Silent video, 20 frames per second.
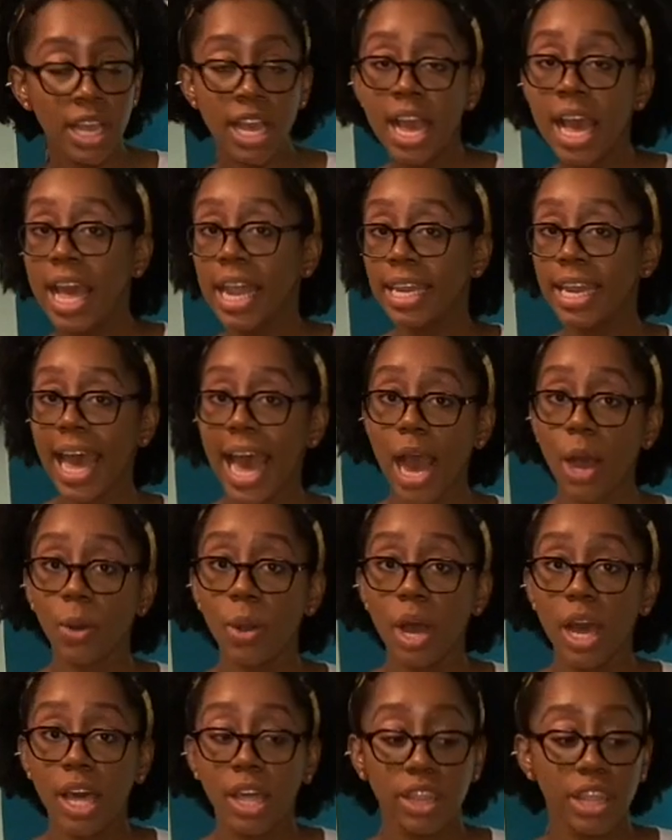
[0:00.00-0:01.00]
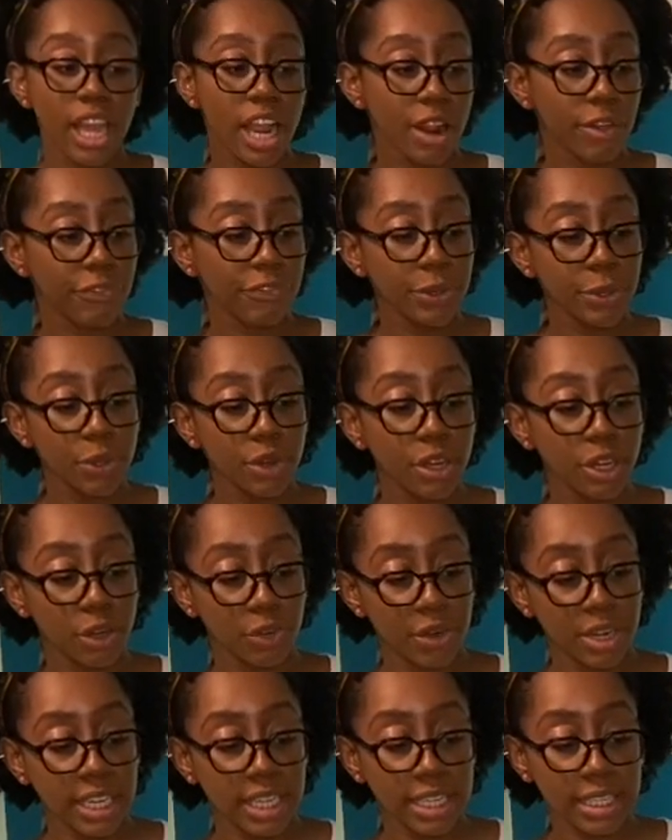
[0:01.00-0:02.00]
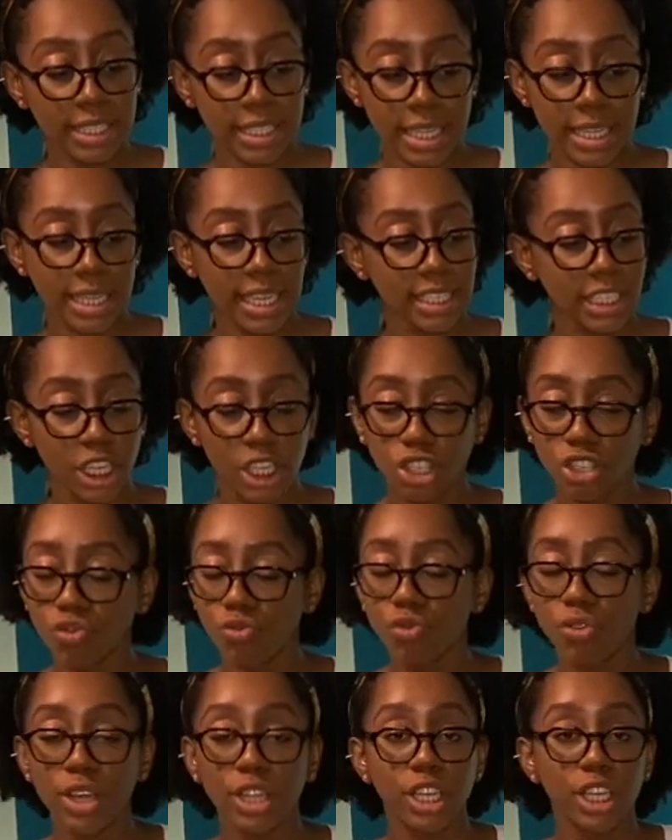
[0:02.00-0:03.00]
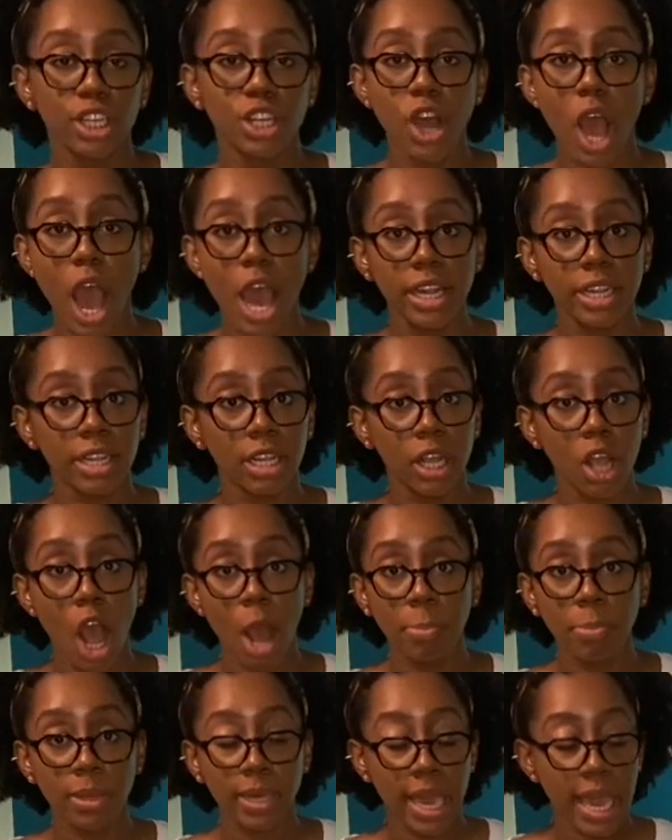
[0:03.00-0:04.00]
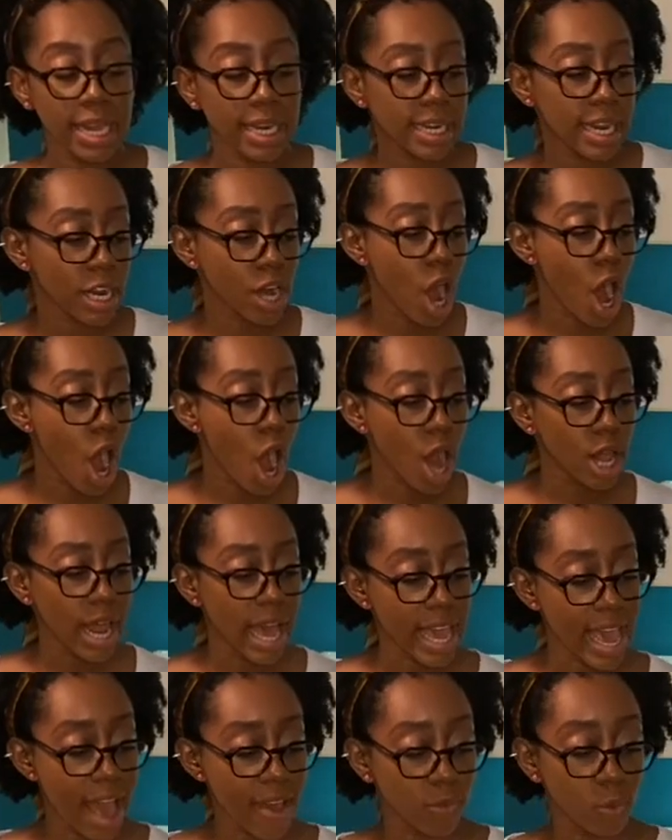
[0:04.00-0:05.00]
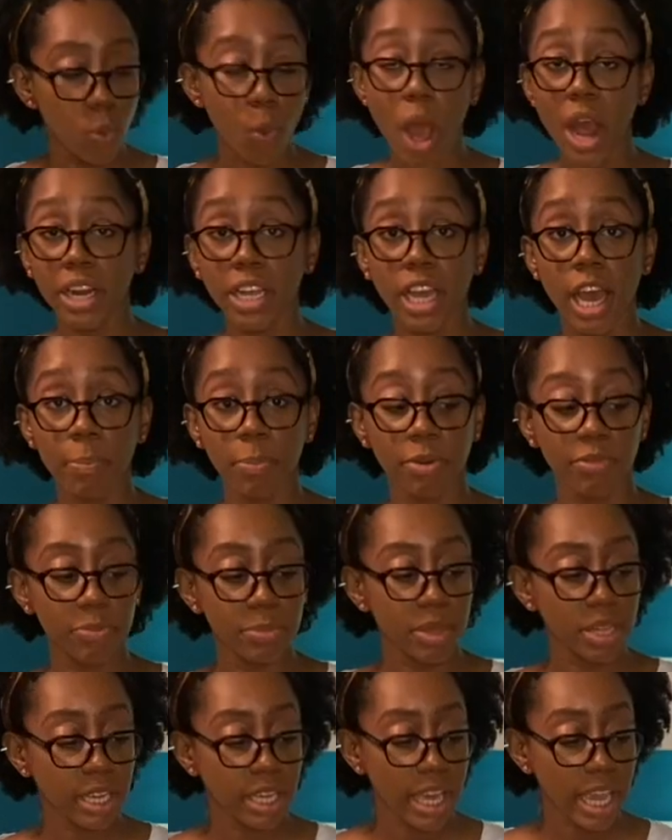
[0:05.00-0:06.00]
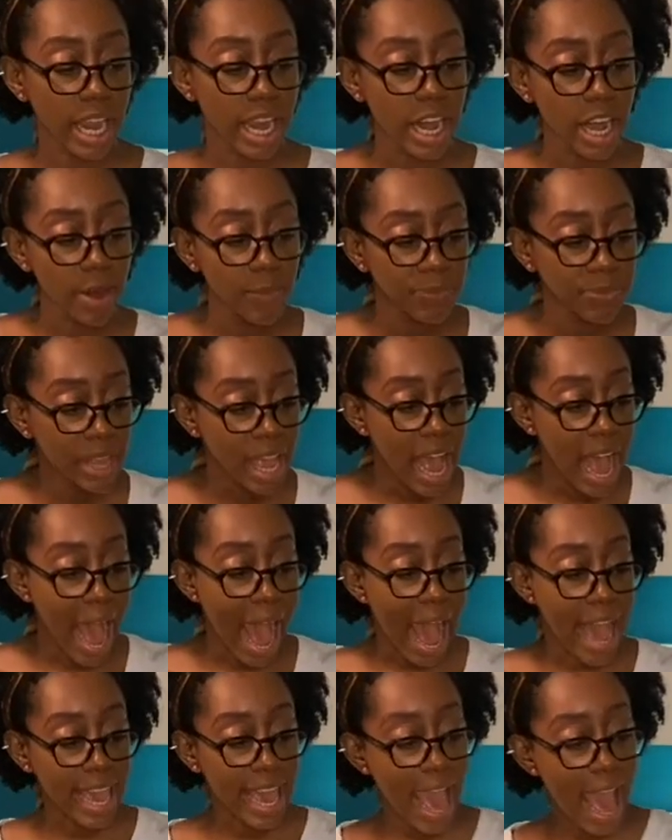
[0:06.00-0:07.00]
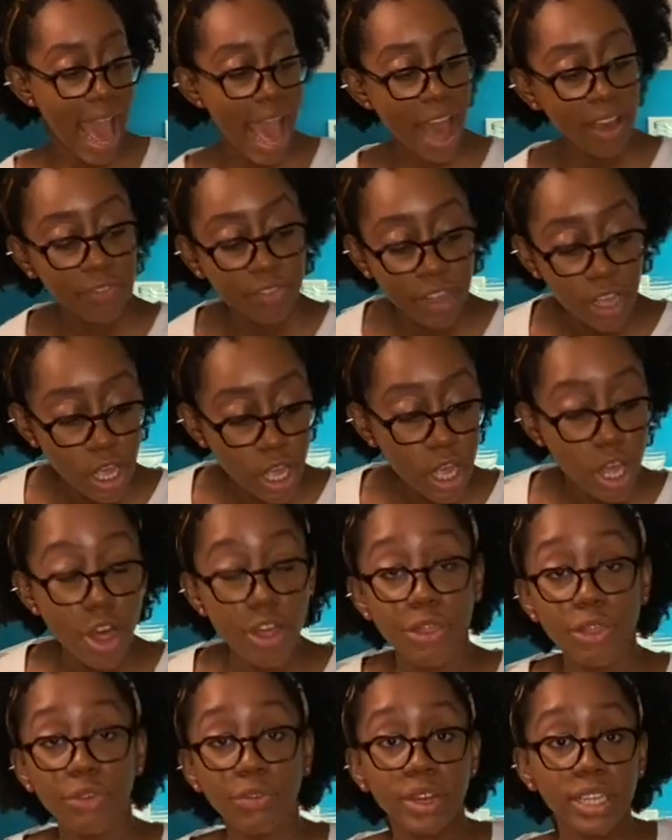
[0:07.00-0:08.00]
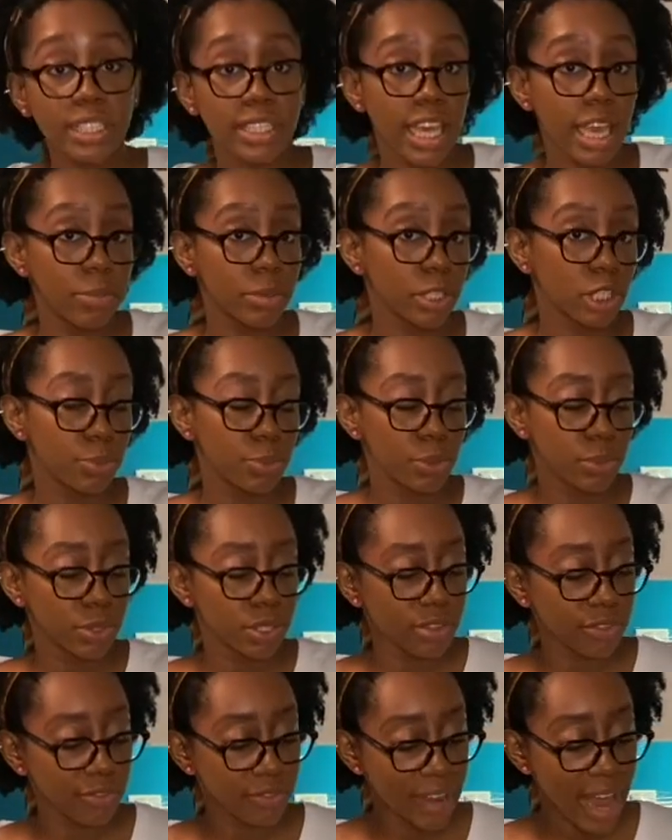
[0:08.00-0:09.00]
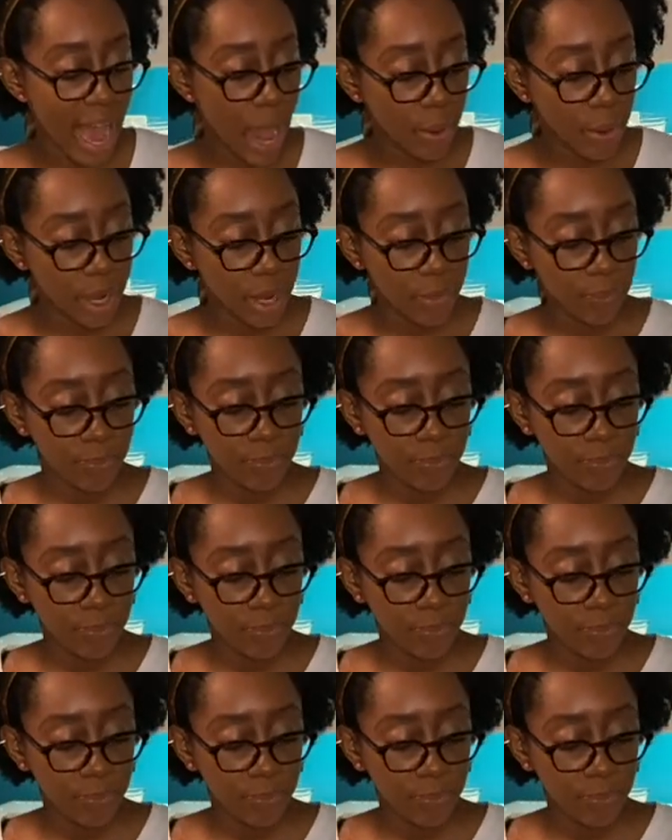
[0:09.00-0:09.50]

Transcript: Now, there are a few ingredients in this. It's really not complicated at all. I have 1 cup of milk here. I have 3 tablespoons of flour.